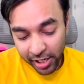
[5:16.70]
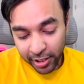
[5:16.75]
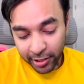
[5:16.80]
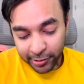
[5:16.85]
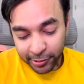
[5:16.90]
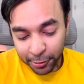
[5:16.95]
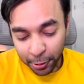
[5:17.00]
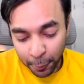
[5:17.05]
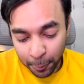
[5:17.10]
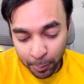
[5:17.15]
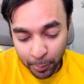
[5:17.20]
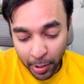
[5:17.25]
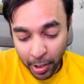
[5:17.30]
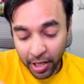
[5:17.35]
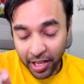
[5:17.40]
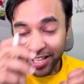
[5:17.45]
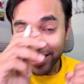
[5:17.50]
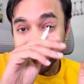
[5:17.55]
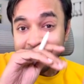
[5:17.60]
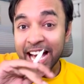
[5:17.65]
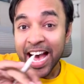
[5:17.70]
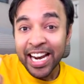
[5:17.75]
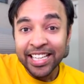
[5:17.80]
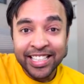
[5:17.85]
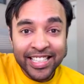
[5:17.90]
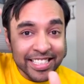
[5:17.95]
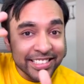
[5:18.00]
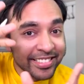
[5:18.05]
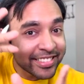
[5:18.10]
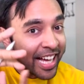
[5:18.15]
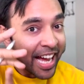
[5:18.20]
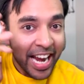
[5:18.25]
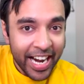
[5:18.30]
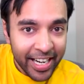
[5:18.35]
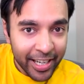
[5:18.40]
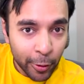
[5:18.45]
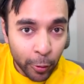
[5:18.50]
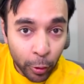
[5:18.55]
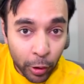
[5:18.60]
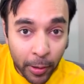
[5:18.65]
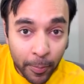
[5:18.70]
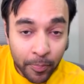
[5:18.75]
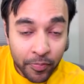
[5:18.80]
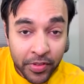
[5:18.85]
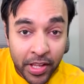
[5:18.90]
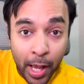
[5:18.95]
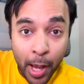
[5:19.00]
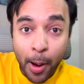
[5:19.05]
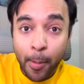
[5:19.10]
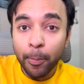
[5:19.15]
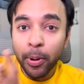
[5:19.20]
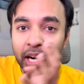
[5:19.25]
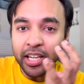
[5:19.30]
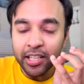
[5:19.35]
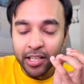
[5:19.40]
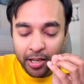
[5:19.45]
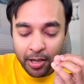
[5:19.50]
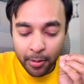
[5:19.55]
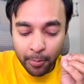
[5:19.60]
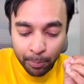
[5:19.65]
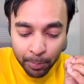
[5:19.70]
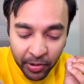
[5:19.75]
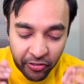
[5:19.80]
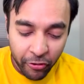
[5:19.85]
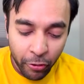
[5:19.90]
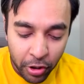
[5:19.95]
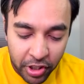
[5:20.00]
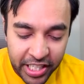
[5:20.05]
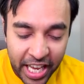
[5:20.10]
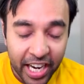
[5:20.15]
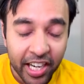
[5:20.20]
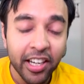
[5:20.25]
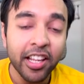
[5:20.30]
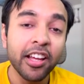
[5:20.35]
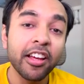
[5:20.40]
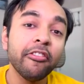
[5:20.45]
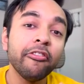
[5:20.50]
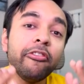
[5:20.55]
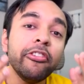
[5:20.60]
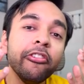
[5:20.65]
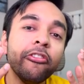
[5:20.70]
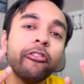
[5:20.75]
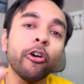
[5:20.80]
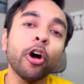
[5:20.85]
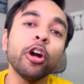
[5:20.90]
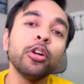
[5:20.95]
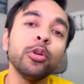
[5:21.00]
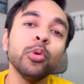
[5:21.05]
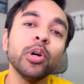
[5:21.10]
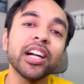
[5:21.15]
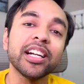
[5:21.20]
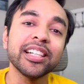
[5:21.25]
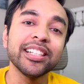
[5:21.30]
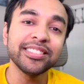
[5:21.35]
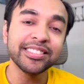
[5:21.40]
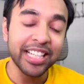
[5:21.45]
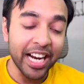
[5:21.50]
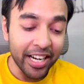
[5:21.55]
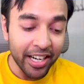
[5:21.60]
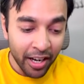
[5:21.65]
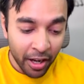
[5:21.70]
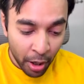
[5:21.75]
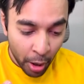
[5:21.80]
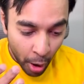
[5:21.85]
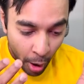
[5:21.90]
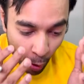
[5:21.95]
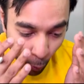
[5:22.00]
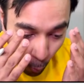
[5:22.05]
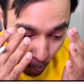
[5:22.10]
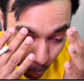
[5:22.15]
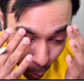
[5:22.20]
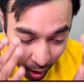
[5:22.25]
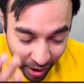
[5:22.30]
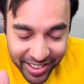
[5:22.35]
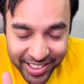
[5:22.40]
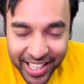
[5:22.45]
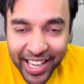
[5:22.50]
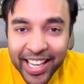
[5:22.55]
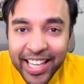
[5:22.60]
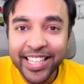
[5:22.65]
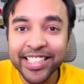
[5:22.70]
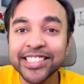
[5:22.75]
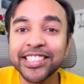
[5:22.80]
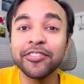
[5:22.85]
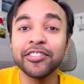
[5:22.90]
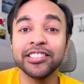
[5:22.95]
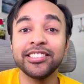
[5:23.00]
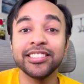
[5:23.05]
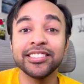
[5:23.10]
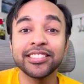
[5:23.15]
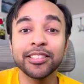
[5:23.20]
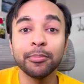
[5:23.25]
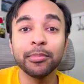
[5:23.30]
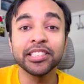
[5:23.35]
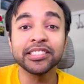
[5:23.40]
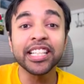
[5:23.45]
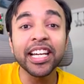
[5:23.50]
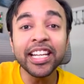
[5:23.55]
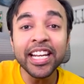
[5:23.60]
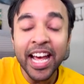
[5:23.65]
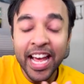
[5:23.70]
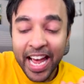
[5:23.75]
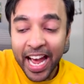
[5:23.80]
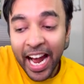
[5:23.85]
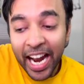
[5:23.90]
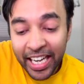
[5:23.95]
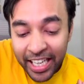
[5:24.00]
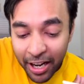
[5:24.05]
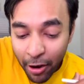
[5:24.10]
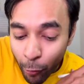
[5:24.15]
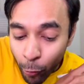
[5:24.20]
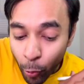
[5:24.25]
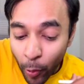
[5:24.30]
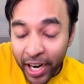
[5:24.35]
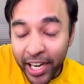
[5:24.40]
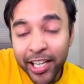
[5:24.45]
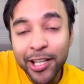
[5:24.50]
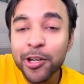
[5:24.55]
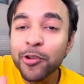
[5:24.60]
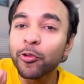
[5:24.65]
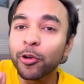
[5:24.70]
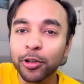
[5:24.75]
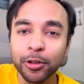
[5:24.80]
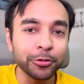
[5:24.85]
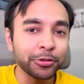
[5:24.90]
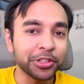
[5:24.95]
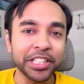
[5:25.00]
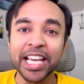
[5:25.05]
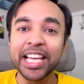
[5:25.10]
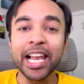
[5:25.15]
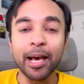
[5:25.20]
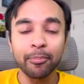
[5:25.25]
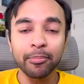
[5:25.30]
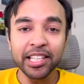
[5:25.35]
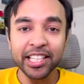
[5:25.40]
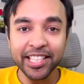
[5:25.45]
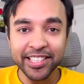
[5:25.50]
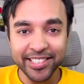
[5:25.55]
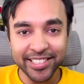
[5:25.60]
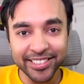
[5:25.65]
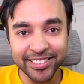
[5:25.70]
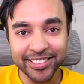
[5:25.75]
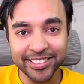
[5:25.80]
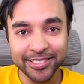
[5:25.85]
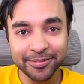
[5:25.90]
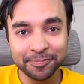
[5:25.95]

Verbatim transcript: So that is the end goal. But before that, we want to understand what the hell is even system design and why do you want to scale applications?